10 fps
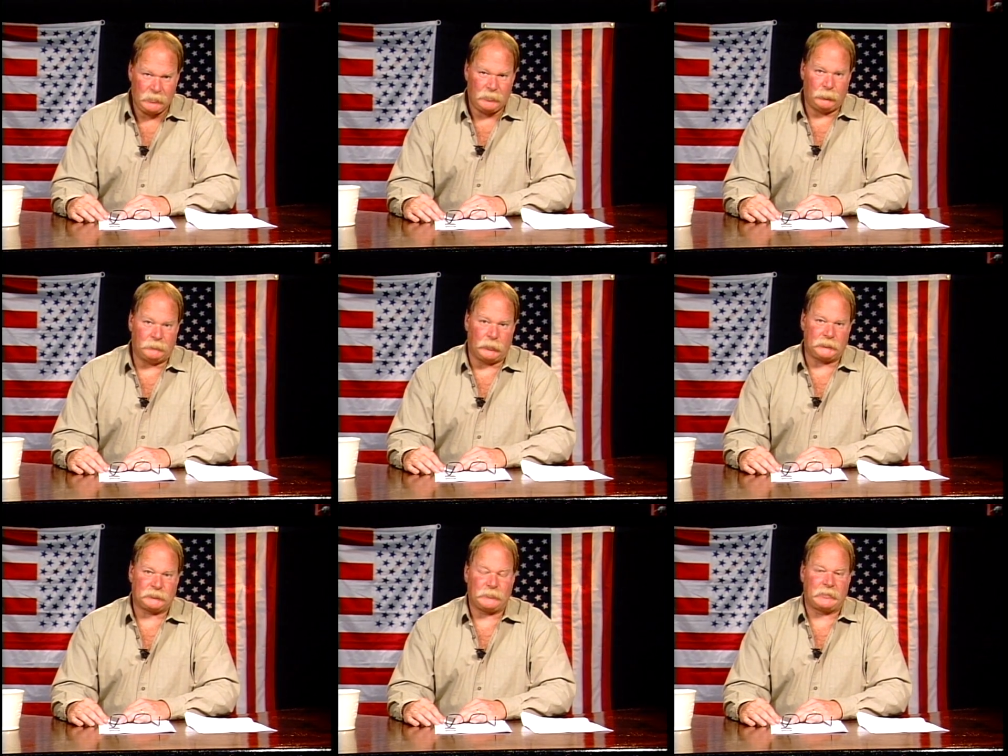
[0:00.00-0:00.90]
We've
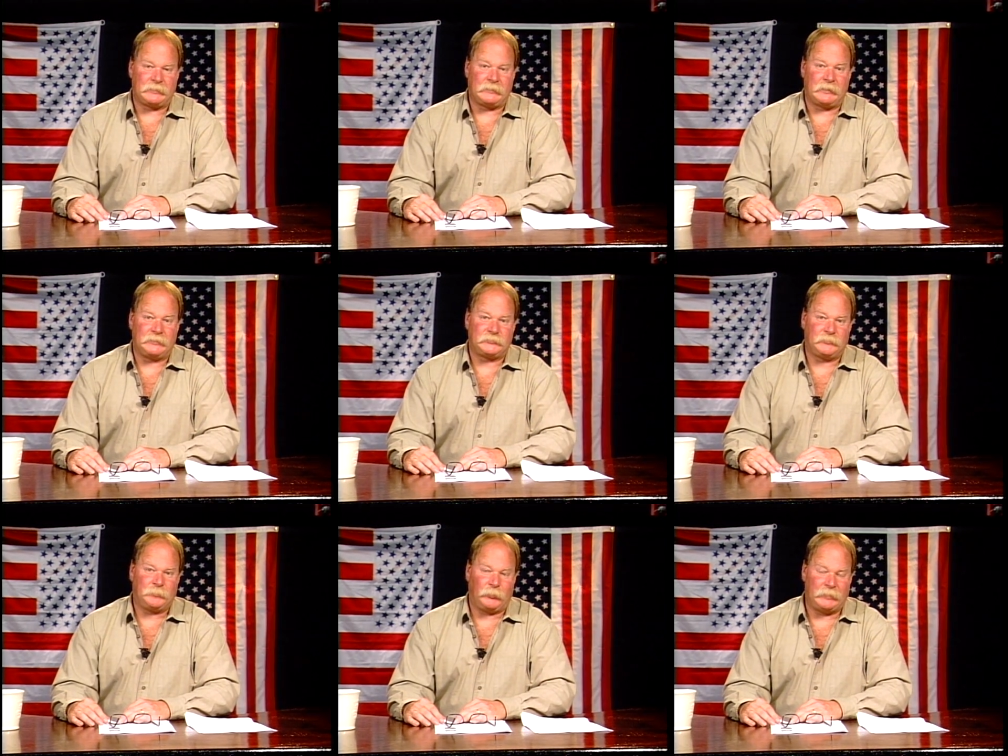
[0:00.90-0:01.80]
also got into
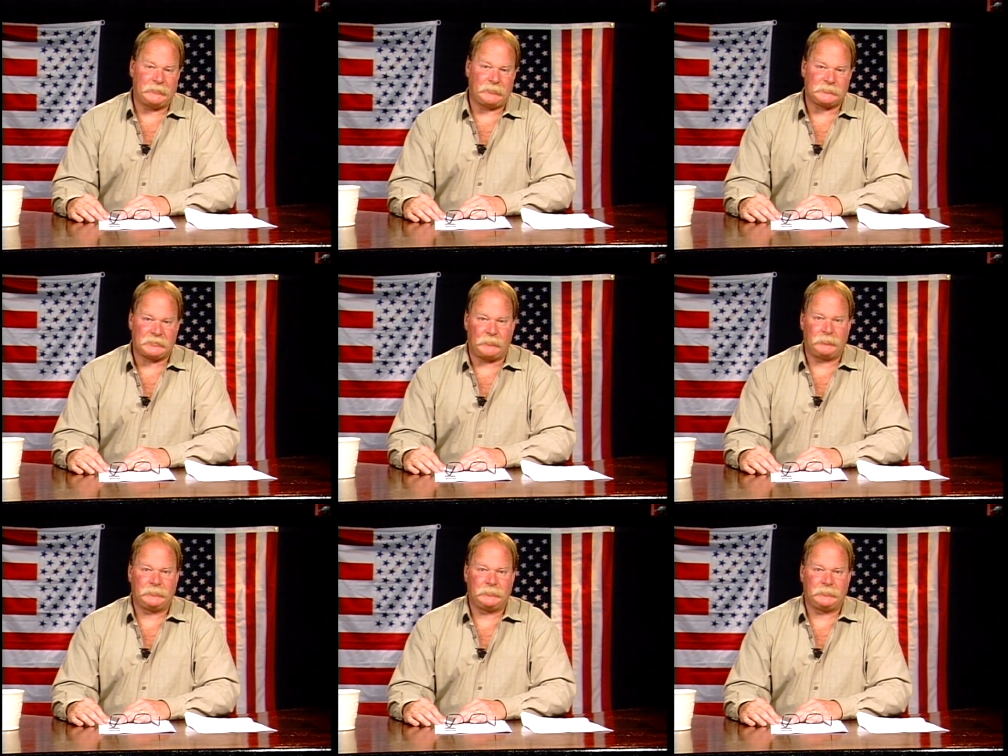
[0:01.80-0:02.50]
the point that Osama